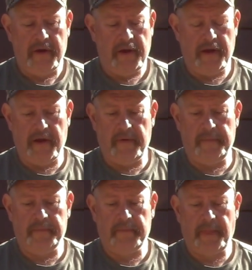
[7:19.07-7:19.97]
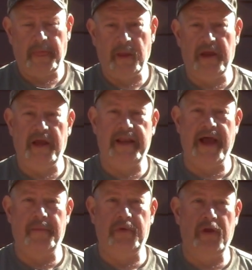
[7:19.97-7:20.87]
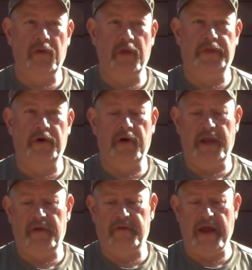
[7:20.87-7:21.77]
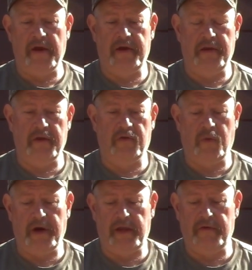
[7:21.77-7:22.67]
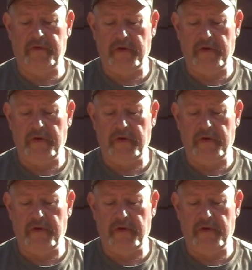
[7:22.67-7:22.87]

I got down below the 30s, down into the 20s.